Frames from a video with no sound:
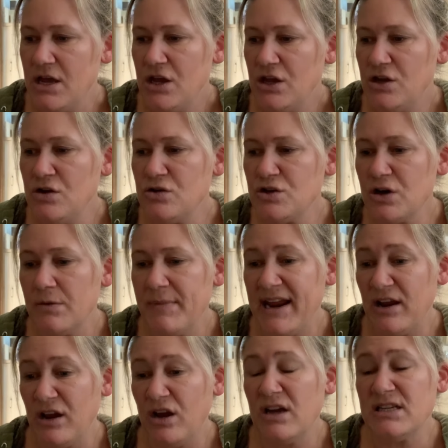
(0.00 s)
You sure made
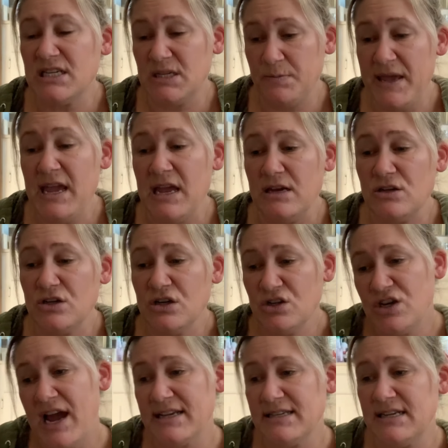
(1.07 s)
a good speech,
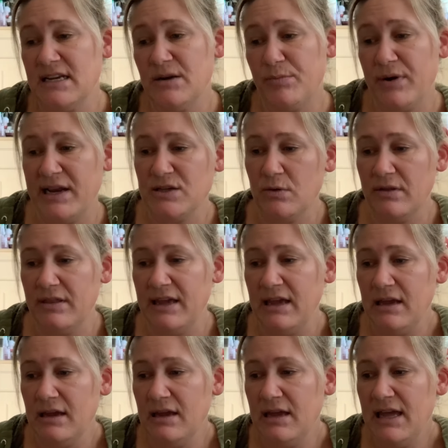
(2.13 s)
Jack said to Praiseworthy.
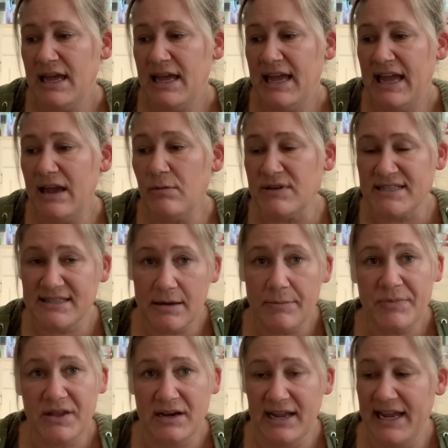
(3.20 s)
It was
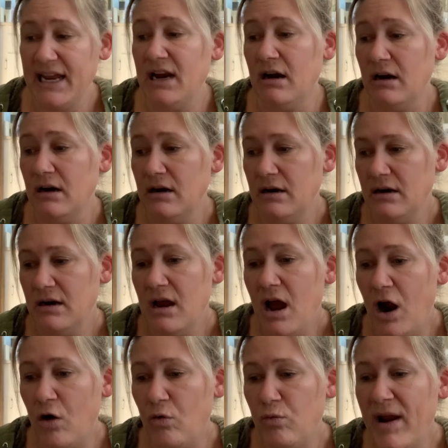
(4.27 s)
something to hear.
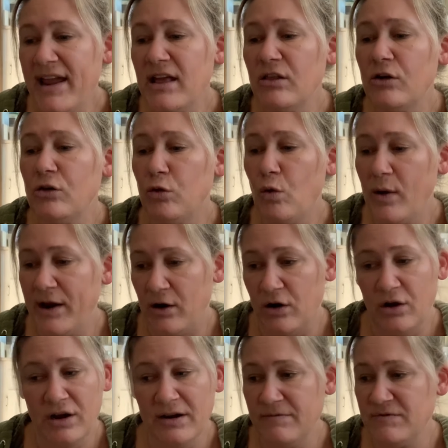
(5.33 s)
A regular lawyer
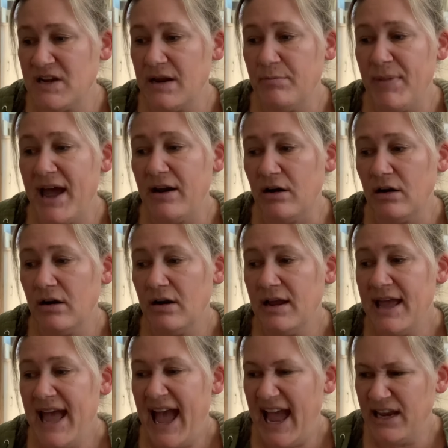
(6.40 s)
couldn't have done better.
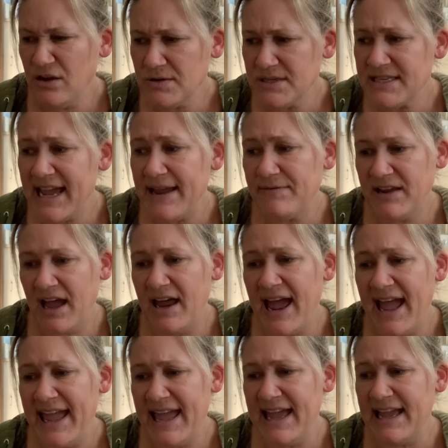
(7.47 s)
And you saved
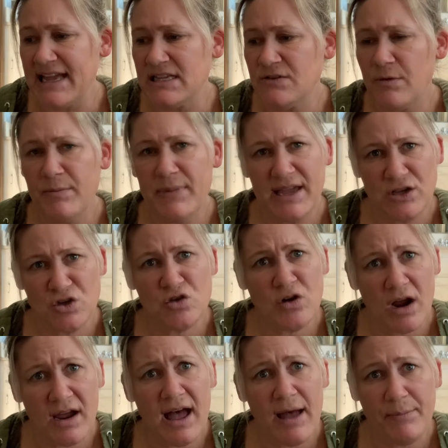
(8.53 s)
Cut-Eye Higgins from being
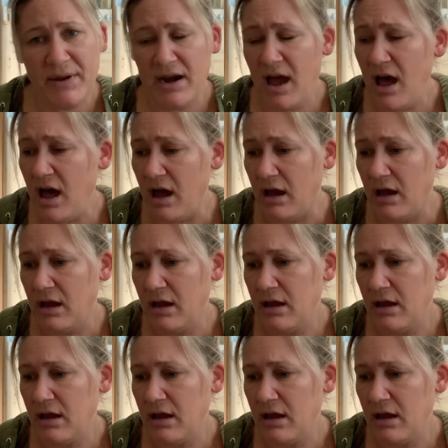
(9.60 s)
strung up and hung.